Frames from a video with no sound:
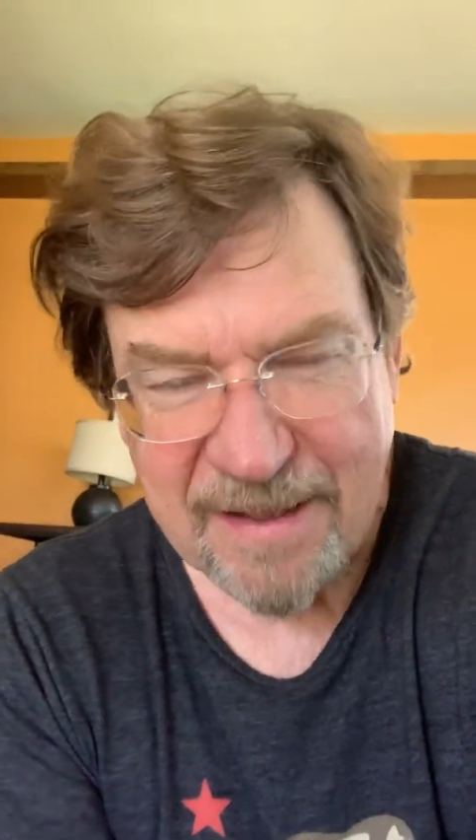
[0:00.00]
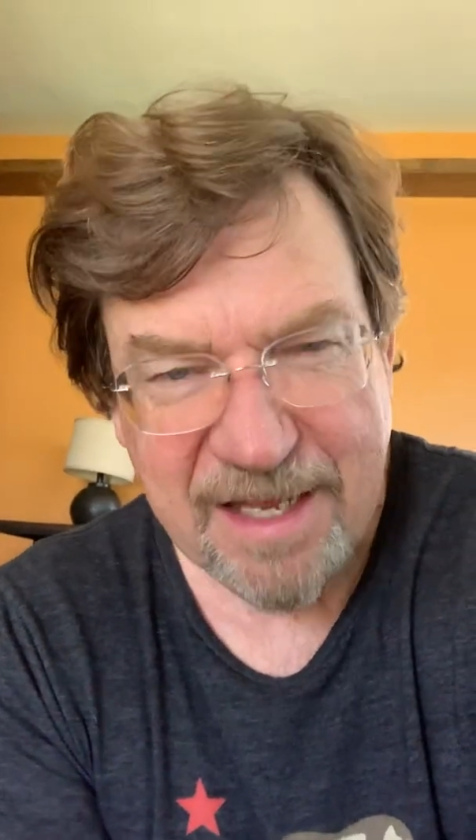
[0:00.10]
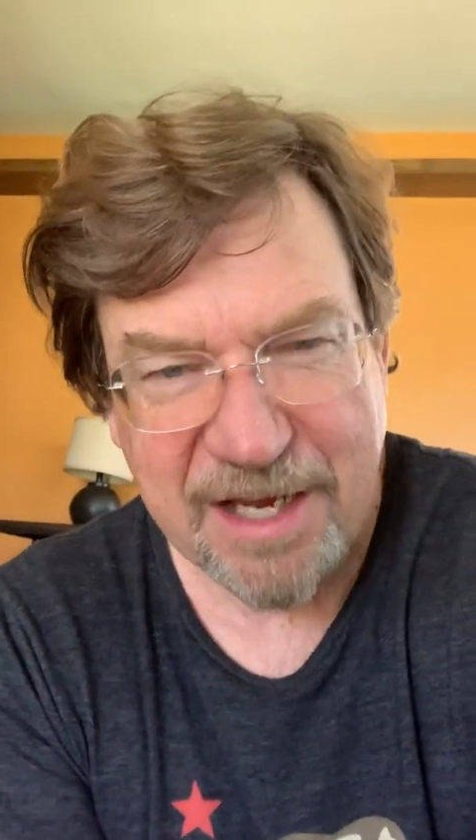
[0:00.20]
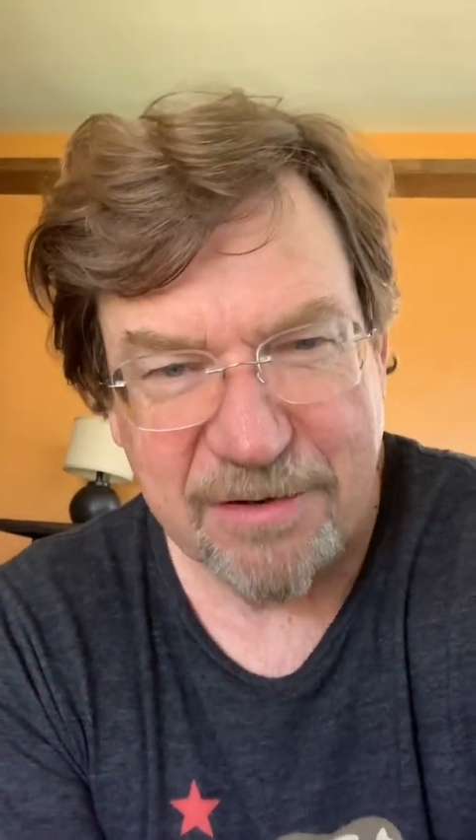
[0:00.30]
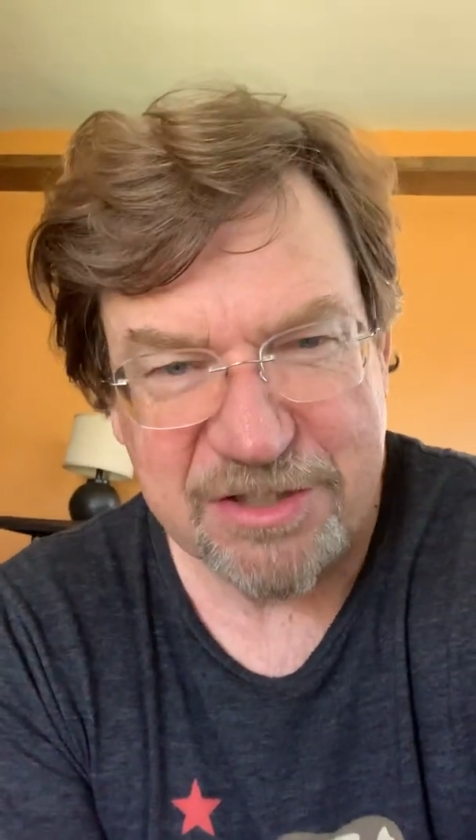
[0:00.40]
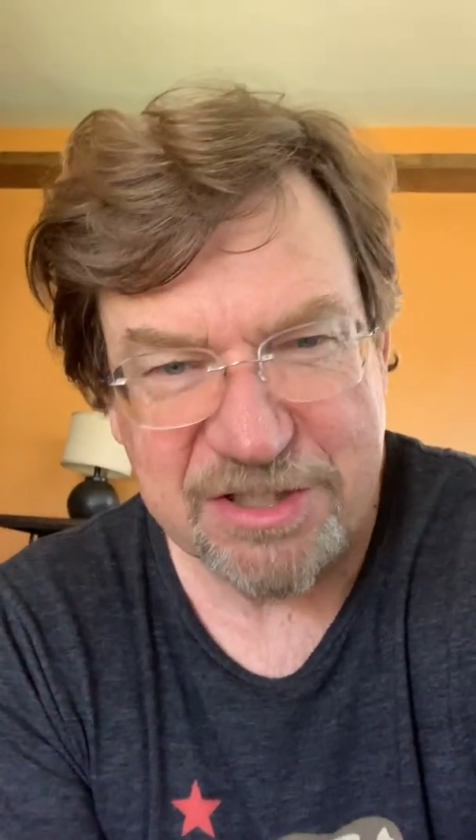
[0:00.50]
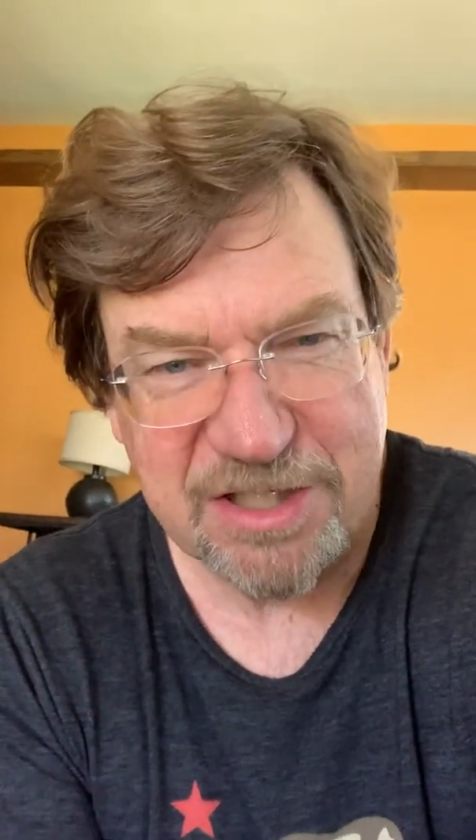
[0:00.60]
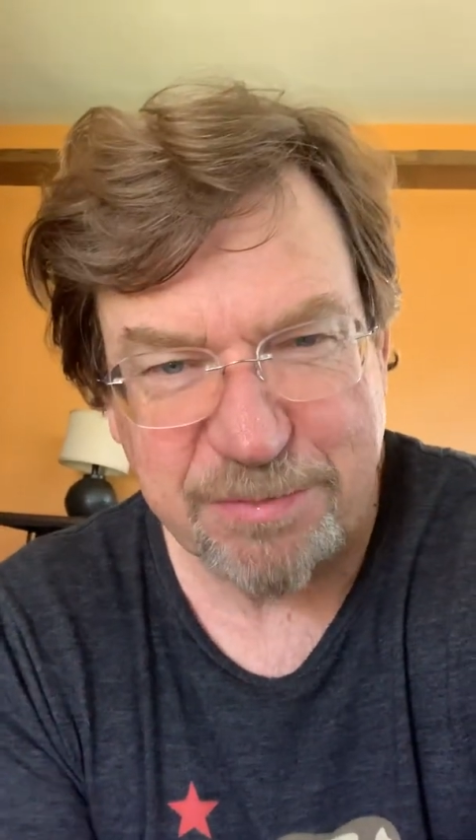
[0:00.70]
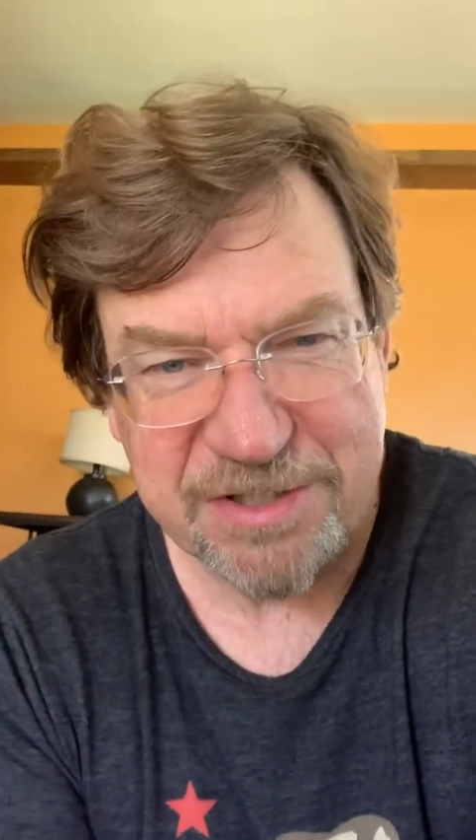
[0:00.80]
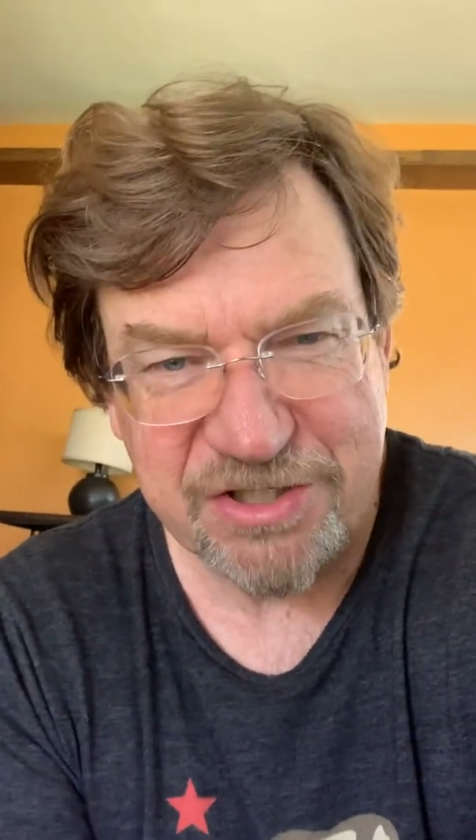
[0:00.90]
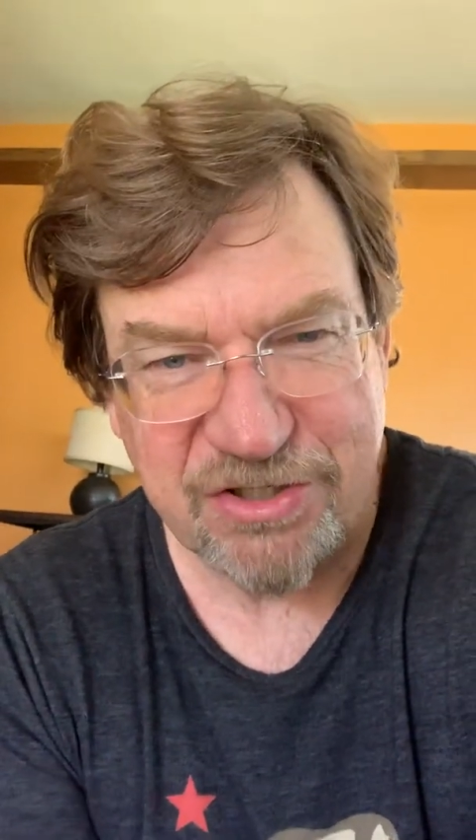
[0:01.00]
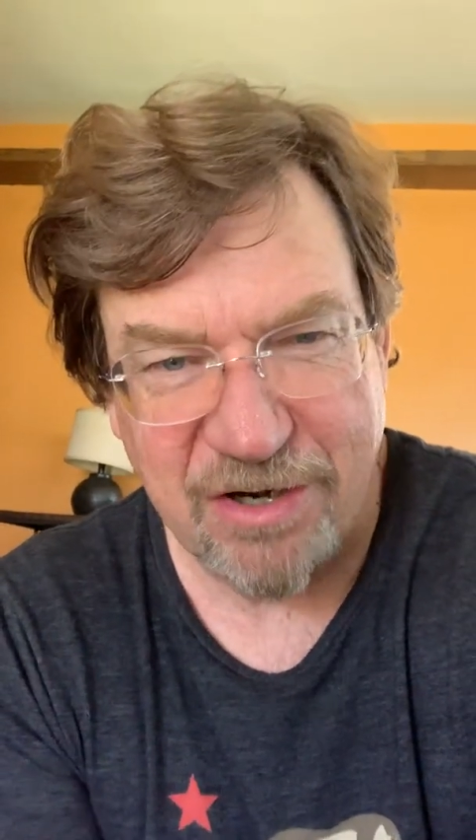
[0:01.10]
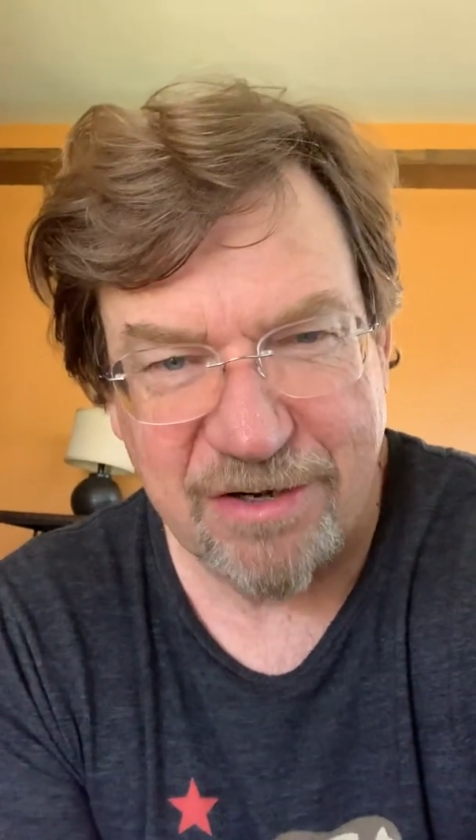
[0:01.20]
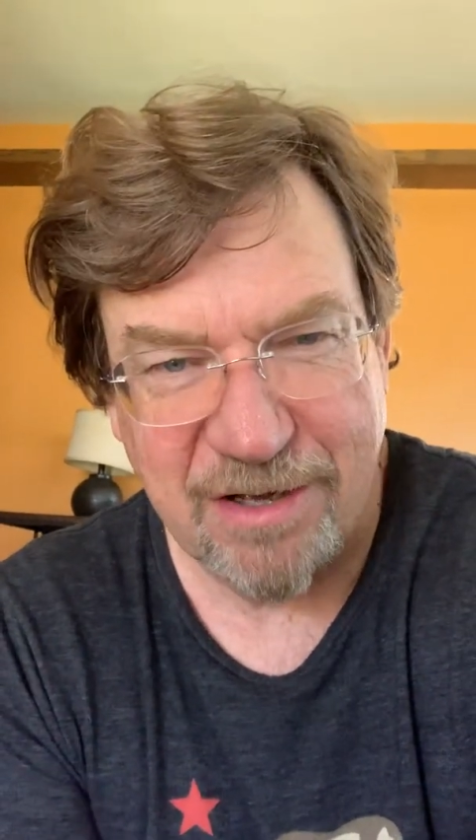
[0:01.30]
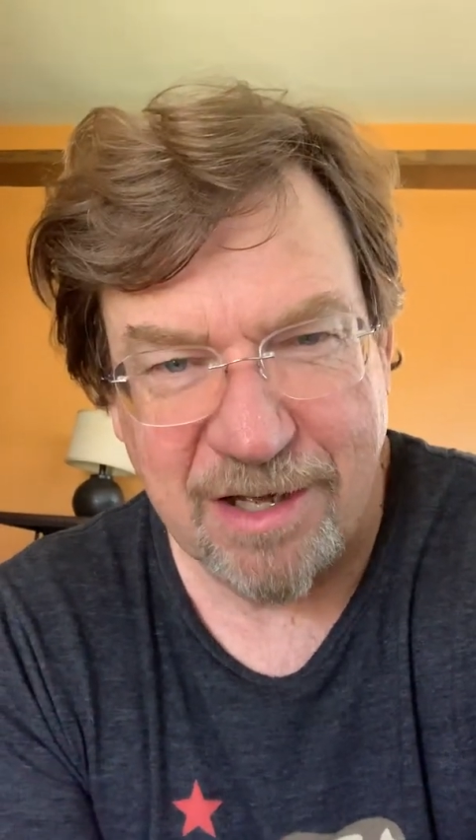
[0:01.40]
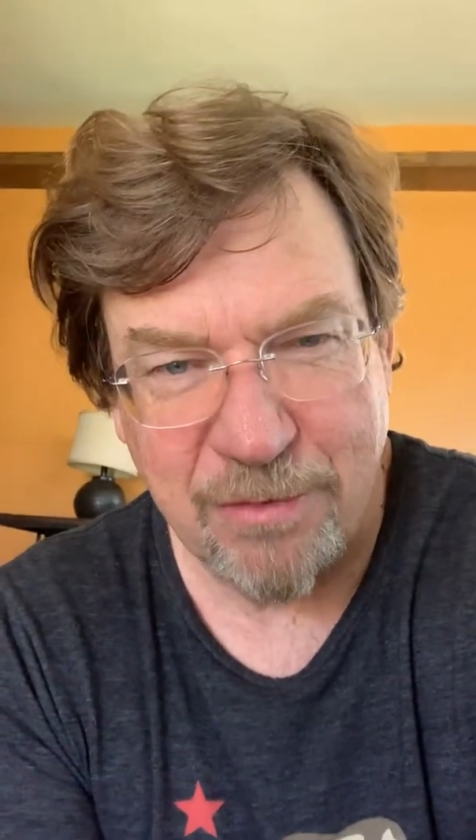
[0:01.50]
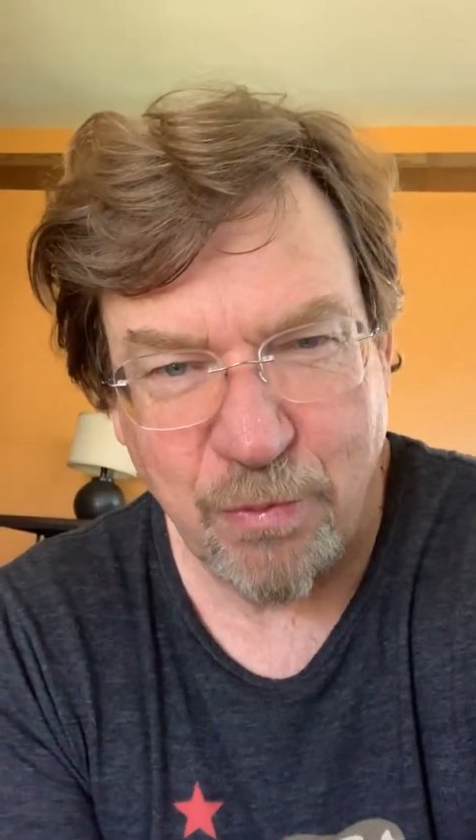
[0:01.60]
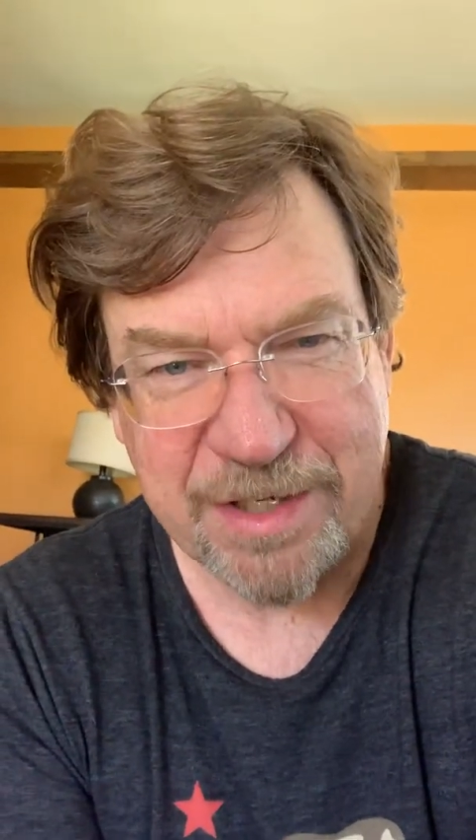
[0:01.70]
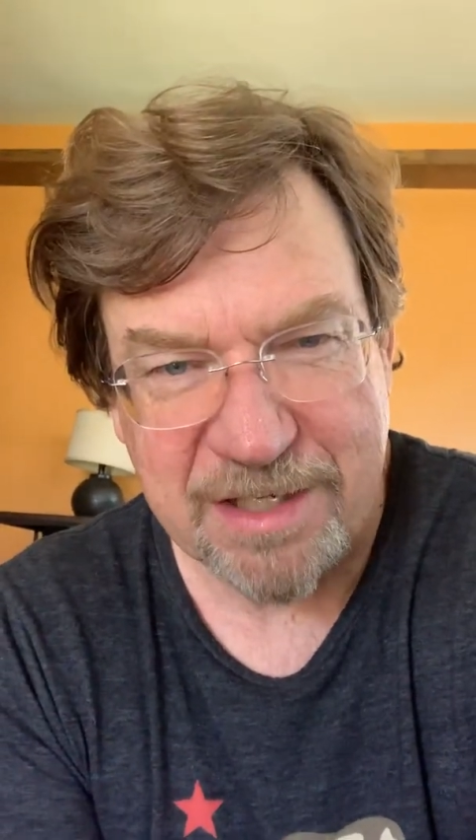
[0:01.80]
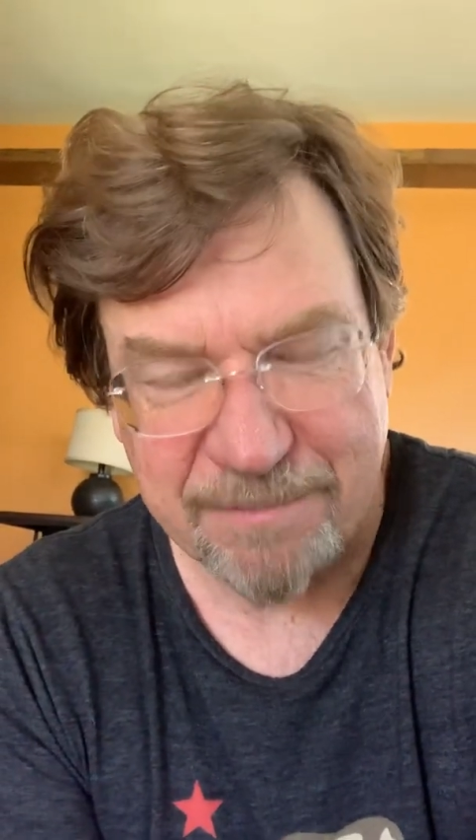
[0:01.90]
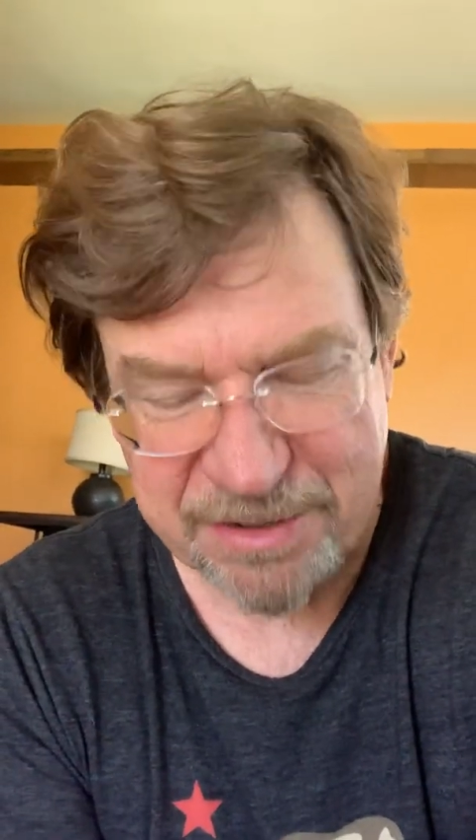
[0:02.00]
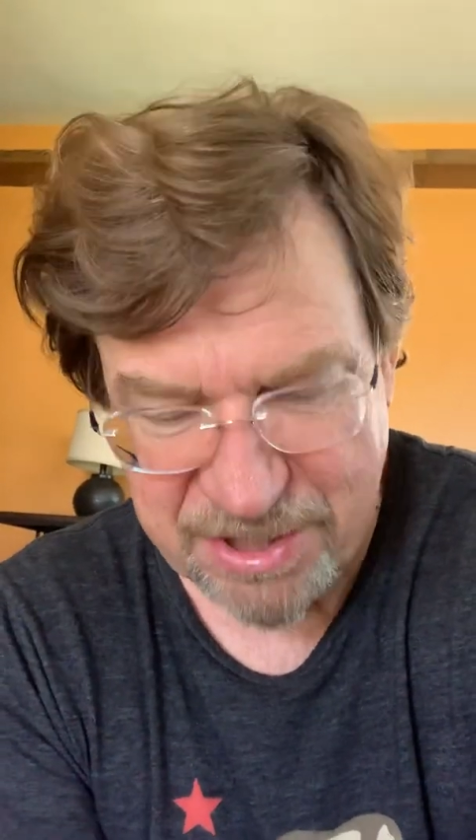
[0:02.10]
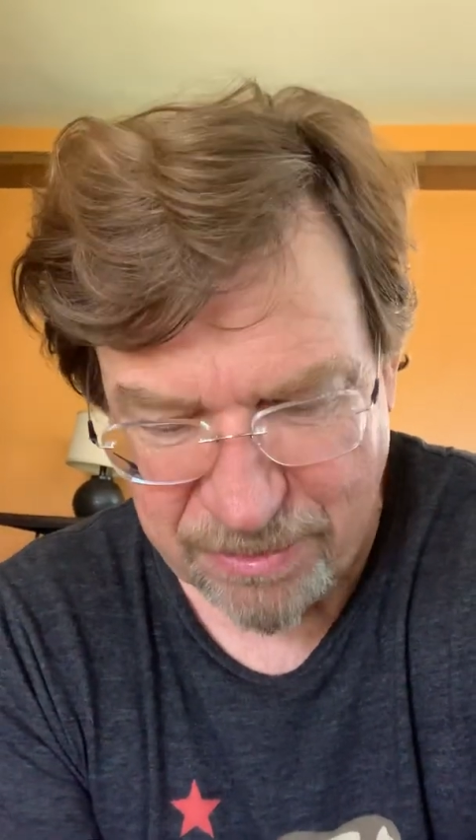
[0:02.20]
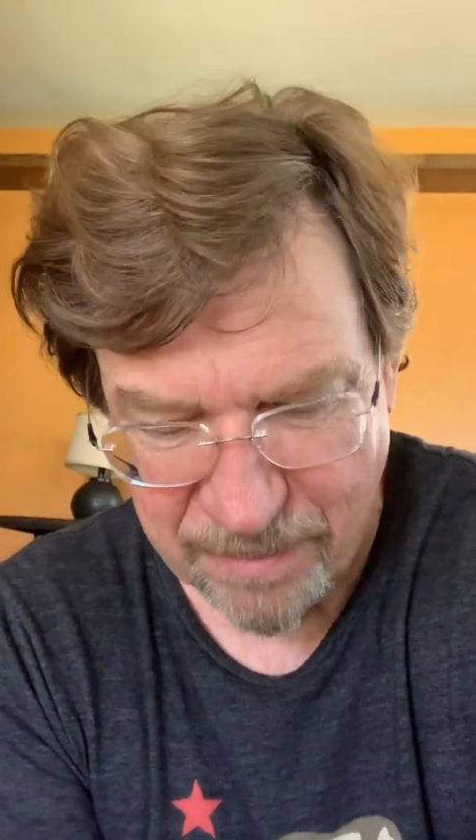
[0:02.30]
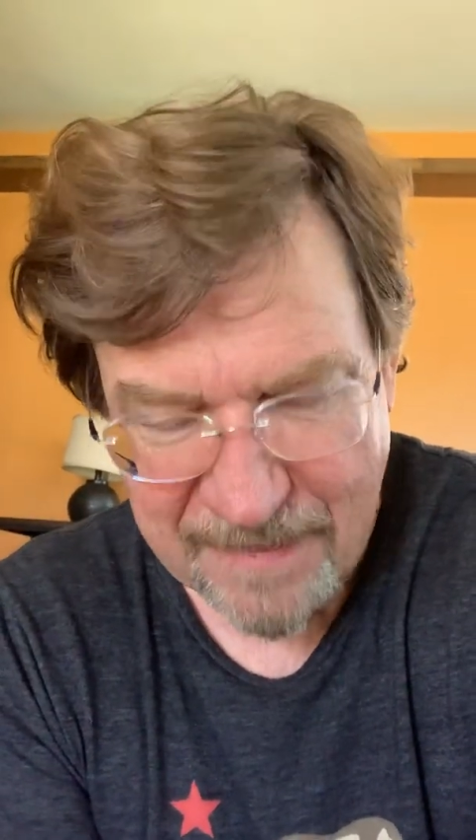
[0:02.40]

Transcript: here just as we start on week number 2.